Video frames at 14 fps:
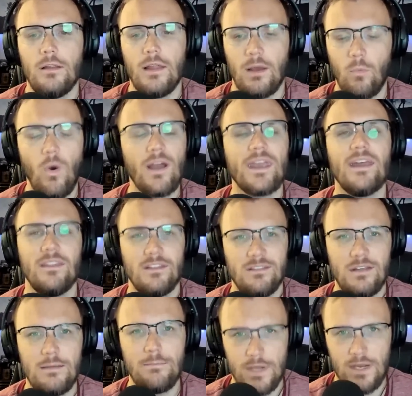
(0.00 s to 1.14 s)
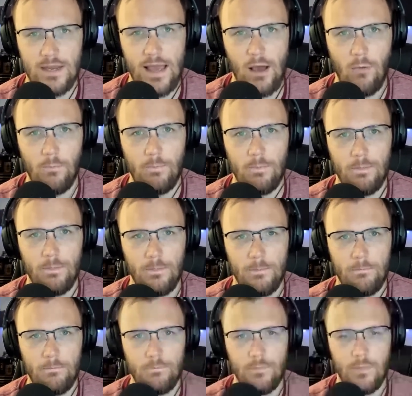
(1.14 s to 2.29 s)
Like, what can this team be now?
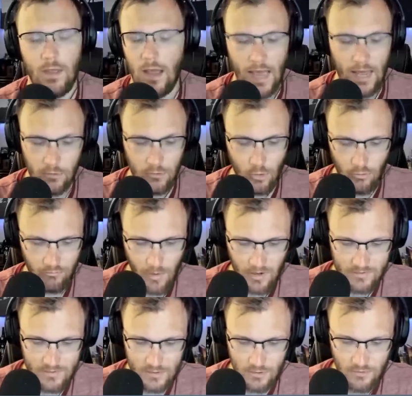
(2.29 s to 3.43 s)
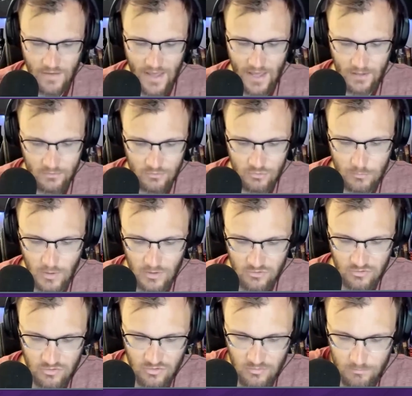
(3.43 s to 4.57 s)
I don't know if Monte could have had too
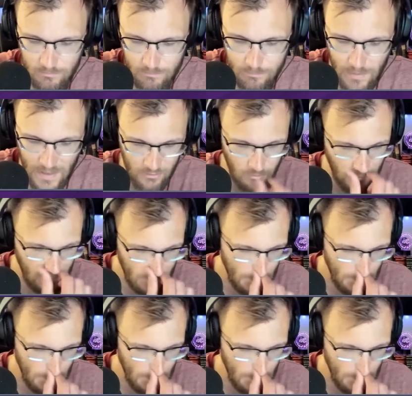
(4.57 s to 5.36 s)
much better